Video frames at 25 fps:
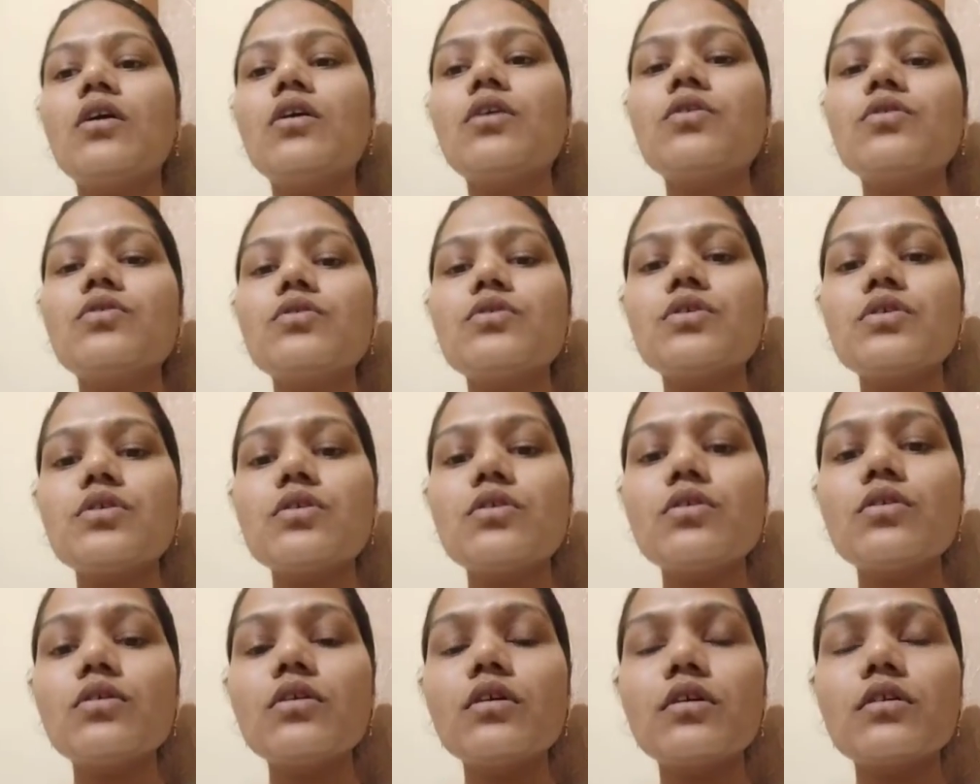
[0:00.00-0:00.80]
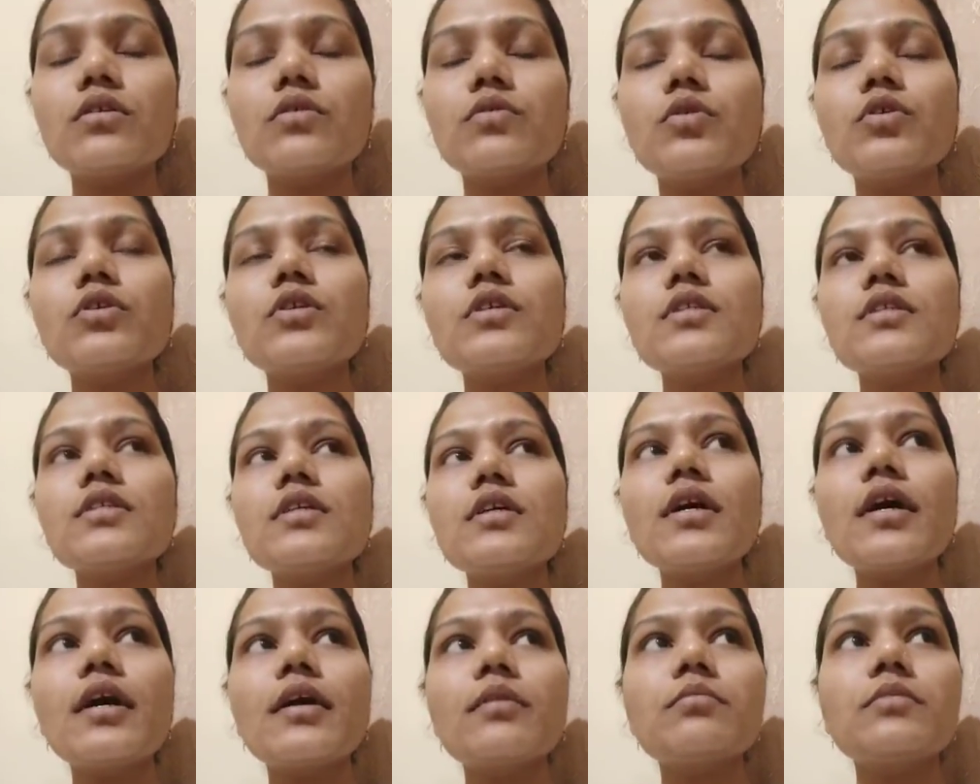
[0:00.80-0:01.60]
So what is the
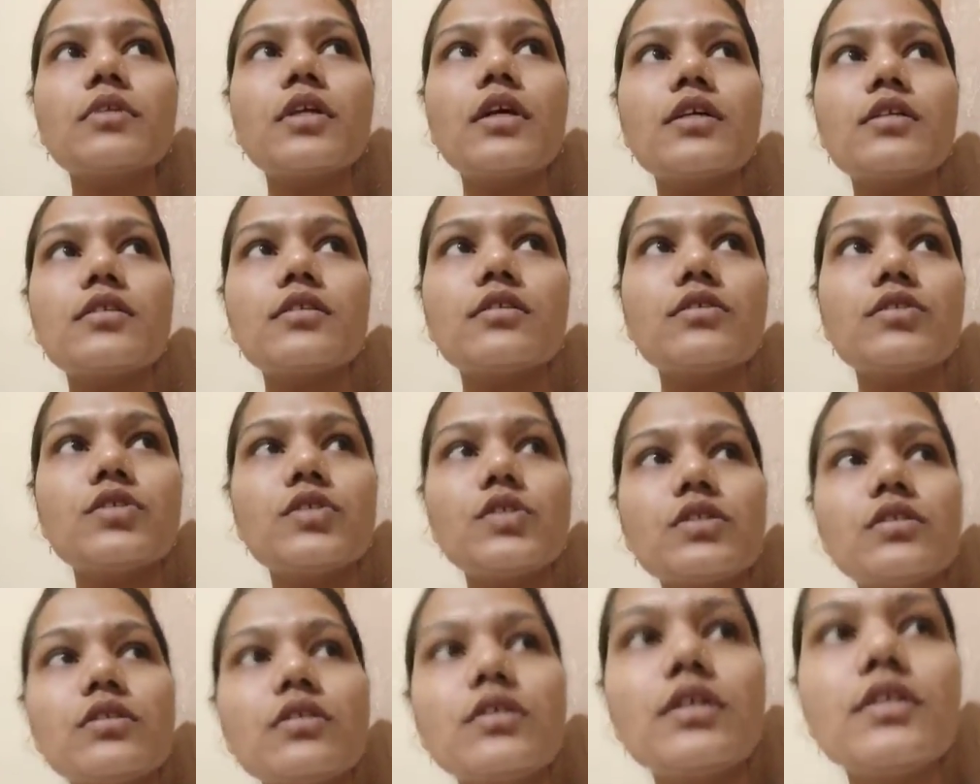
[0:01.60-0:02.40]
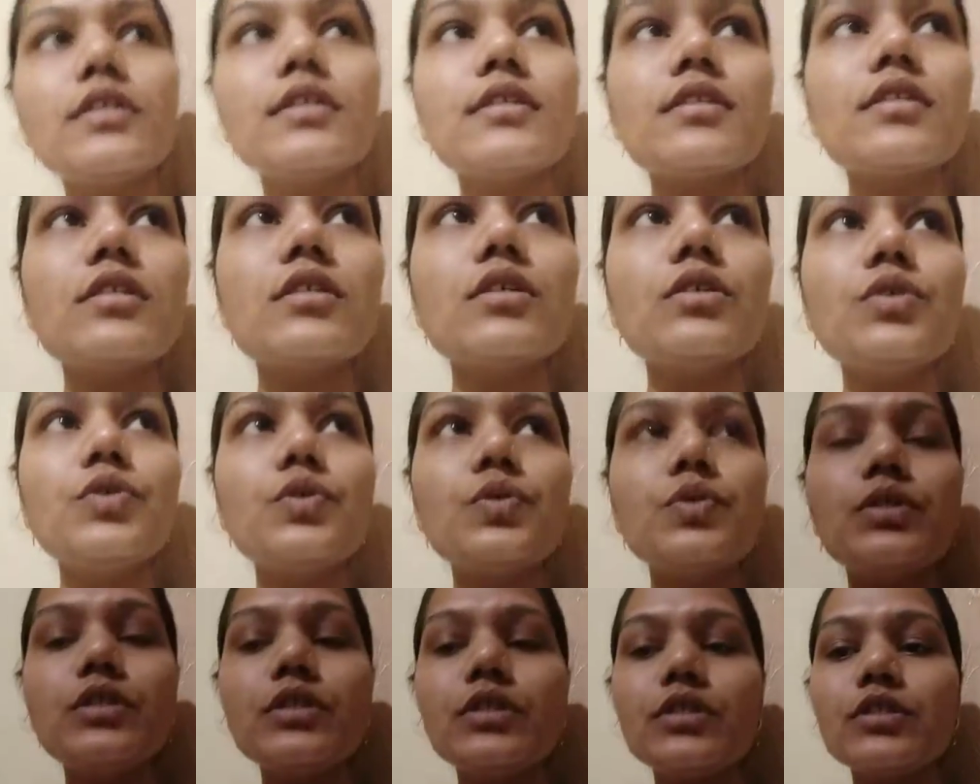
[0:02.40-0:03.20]
harmonization? It is the
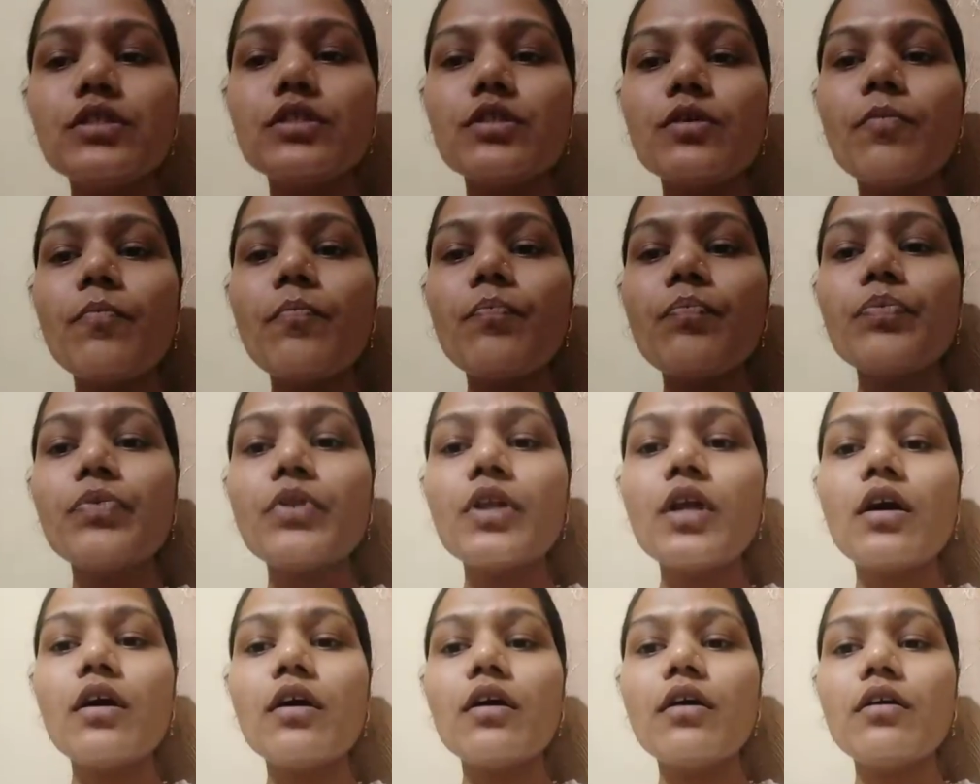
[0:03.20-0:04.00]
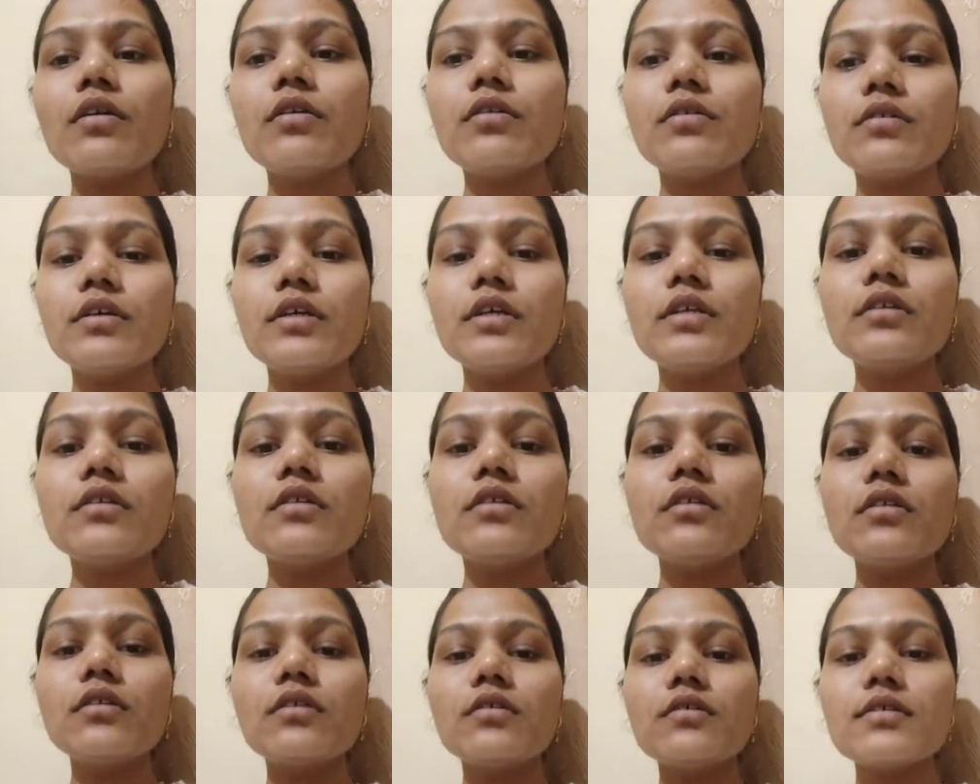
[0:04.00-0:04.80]
unity. In
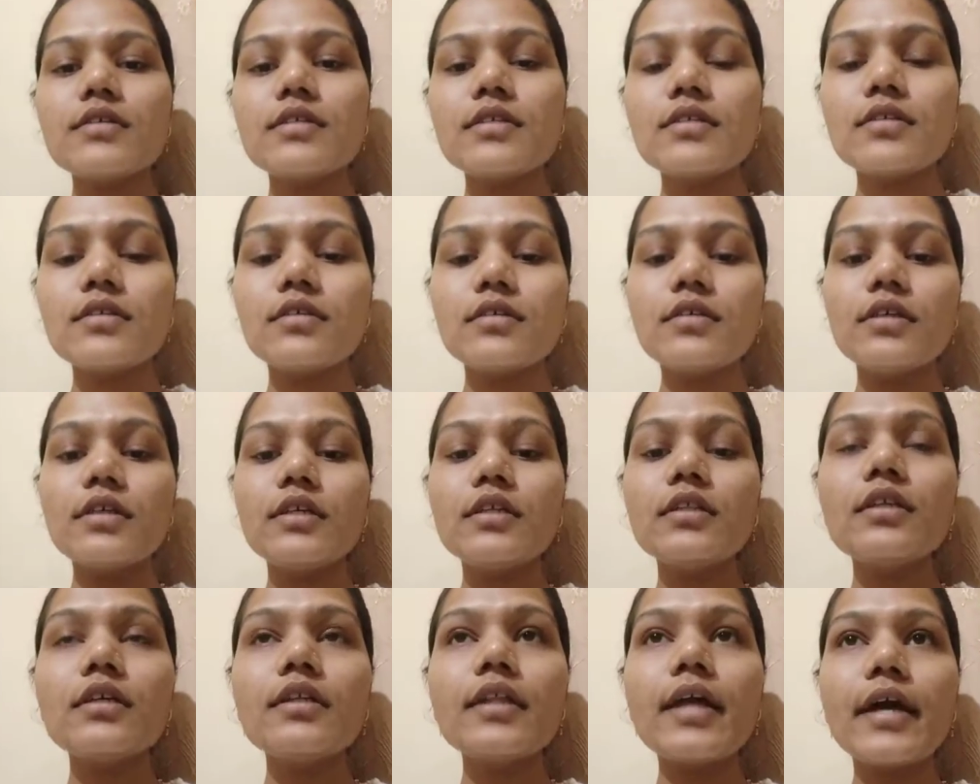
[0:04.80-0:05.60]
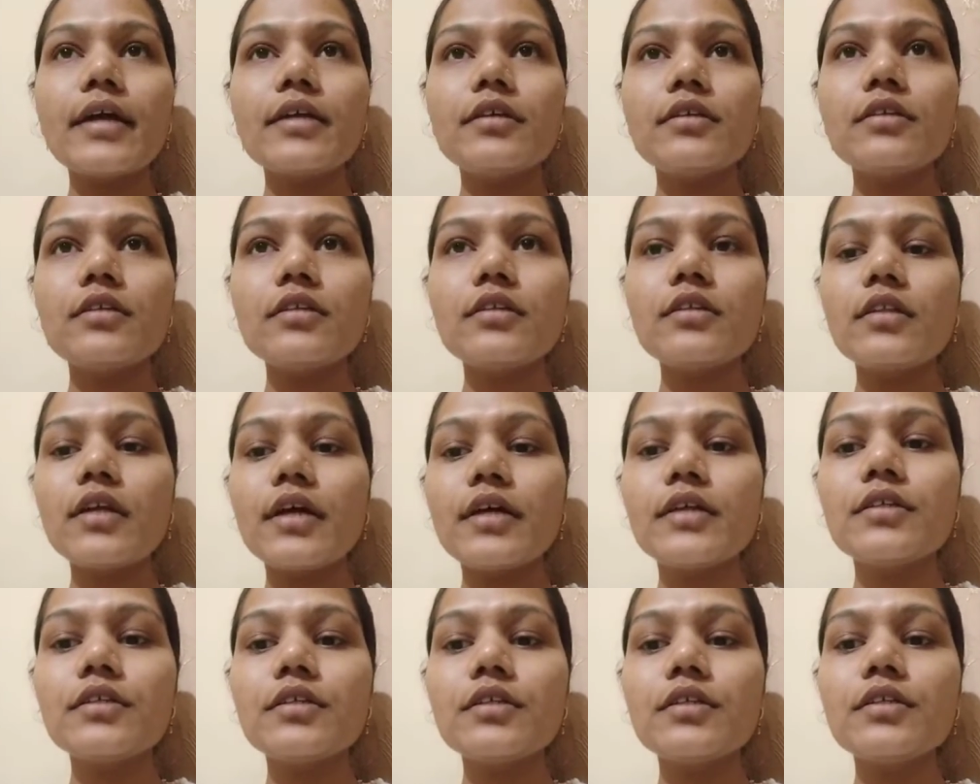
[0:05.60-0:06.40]
the
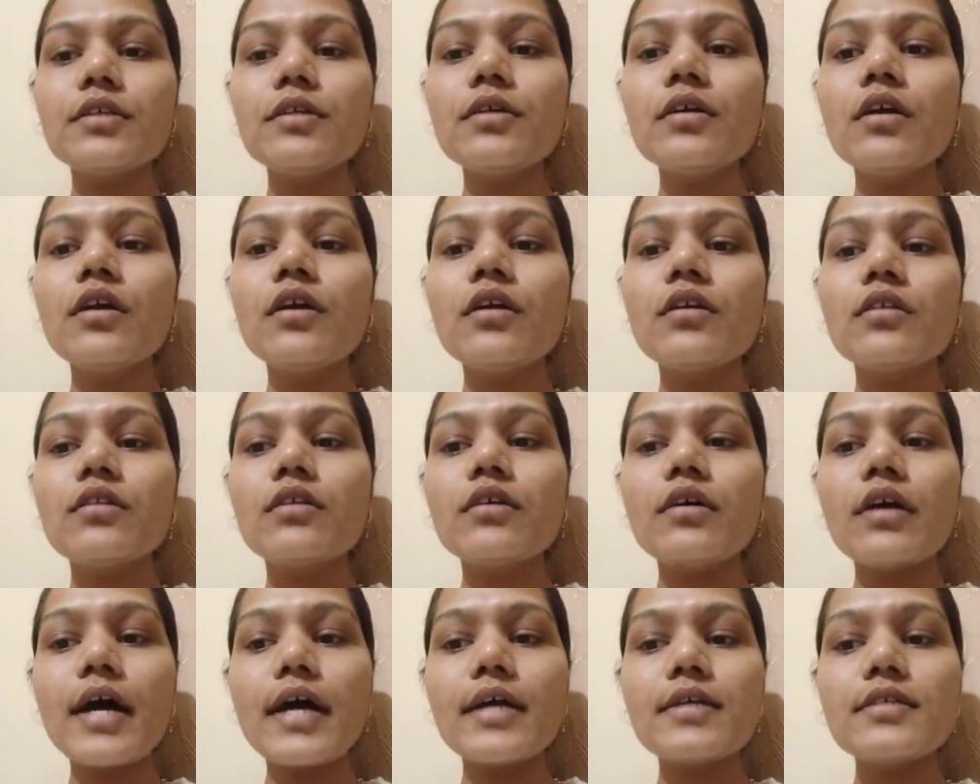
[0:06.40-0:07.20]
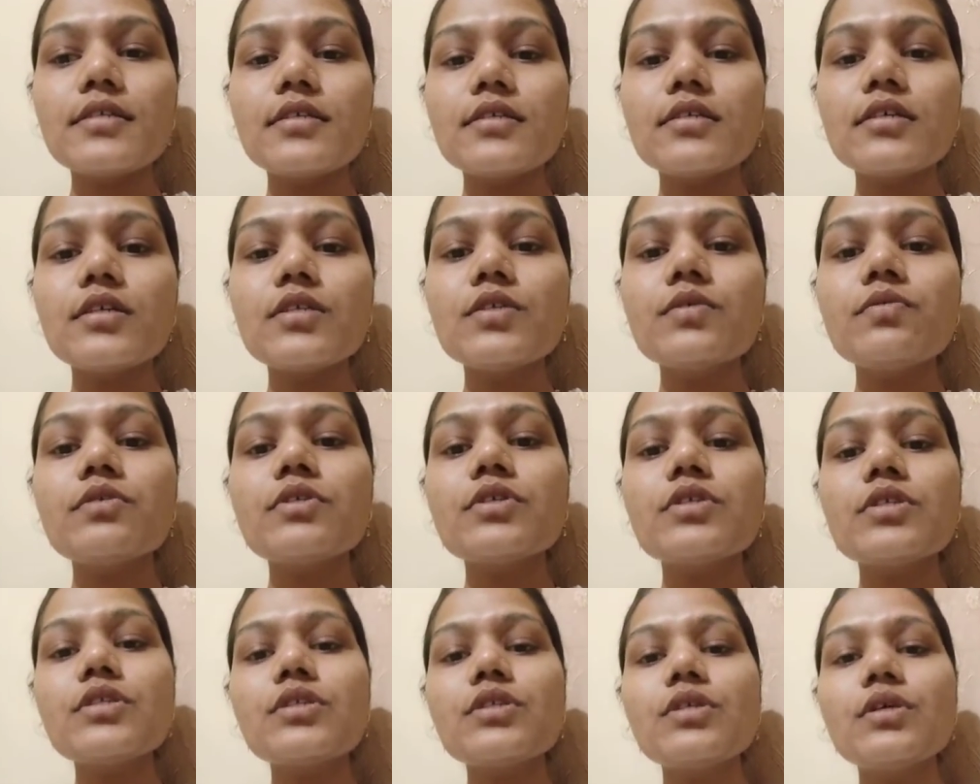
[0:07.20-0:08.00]
1990, the ICH, which
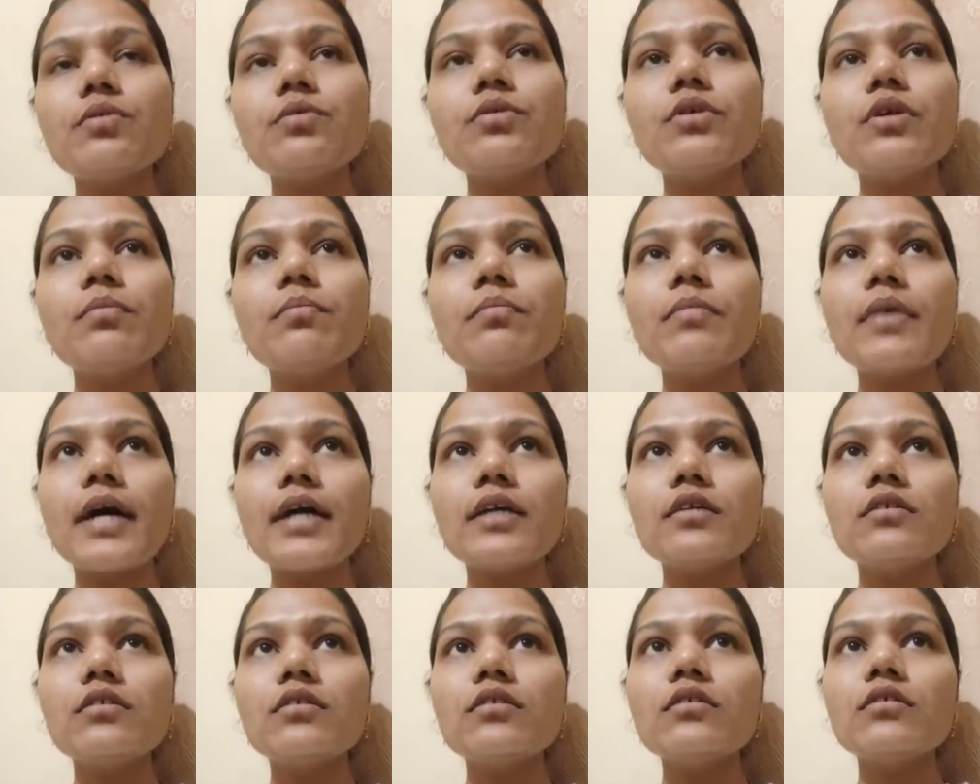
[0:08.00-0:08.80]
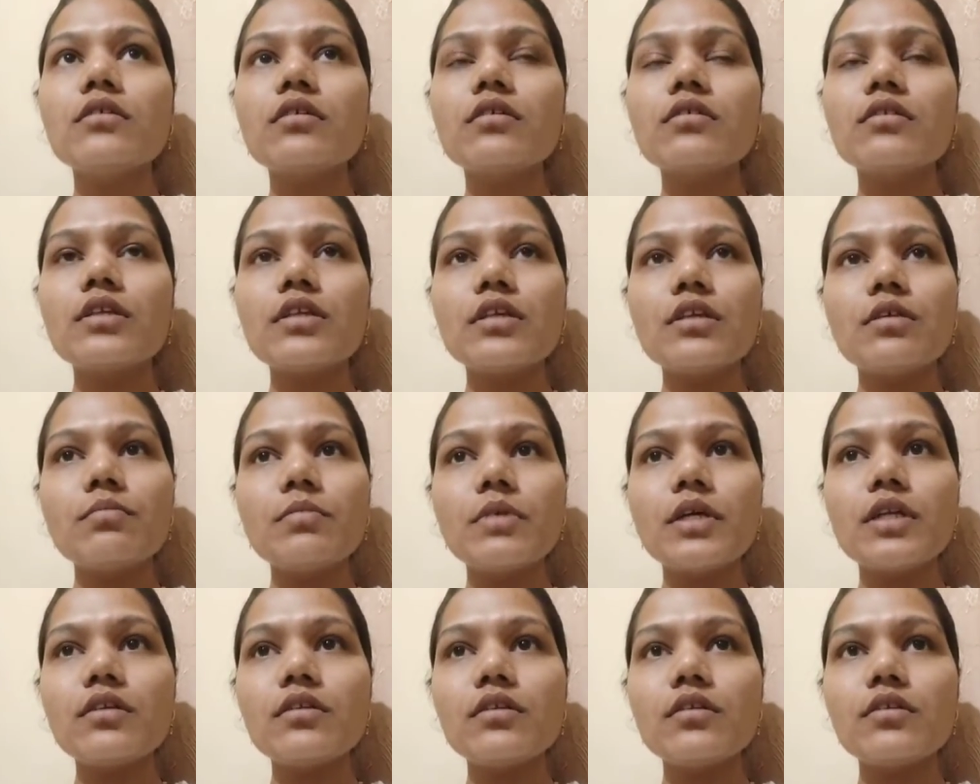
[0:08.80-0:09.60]
is developed by the three
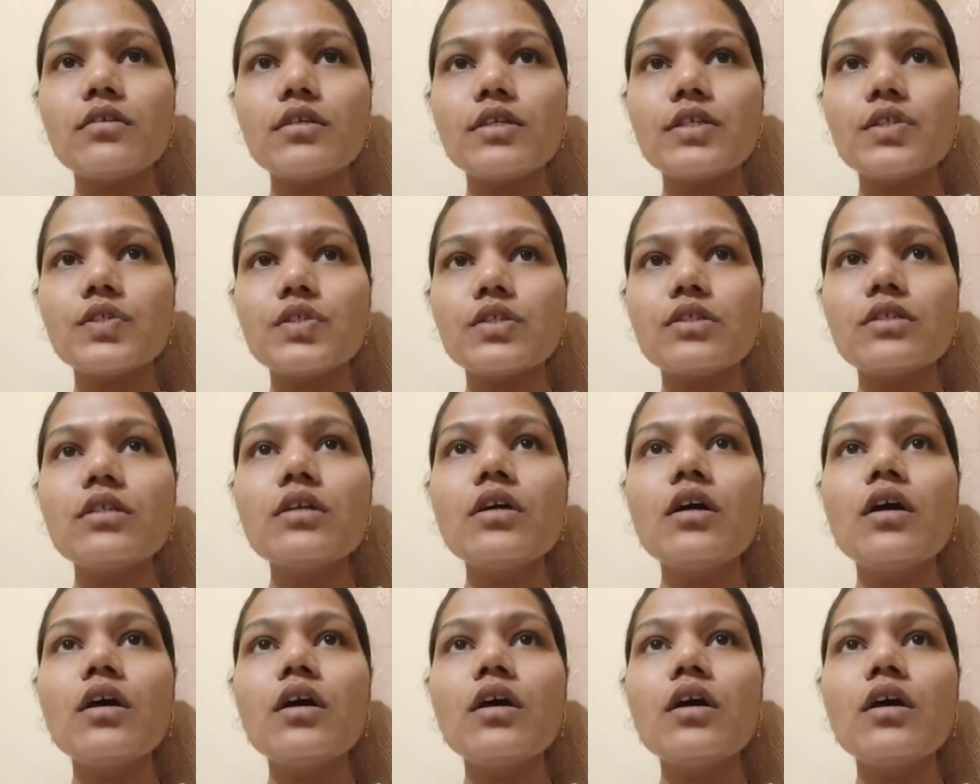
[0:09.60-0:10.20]
main regions,